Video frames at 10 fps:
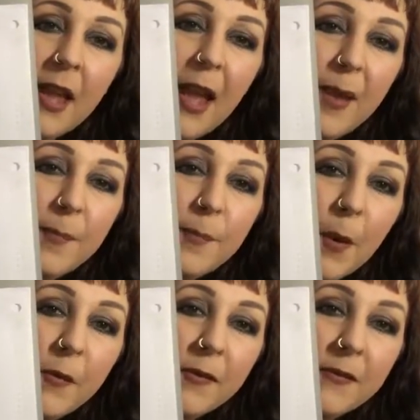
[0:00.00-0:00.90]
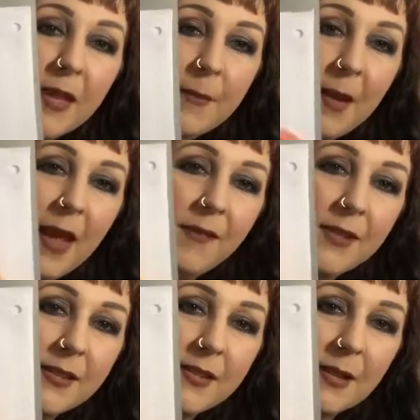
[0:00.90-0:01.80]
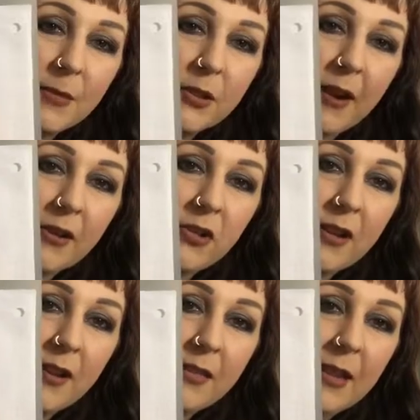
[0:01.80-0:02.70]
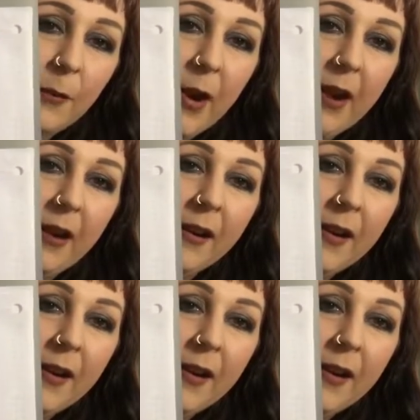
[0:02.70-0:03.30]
and both of them have the same direction, where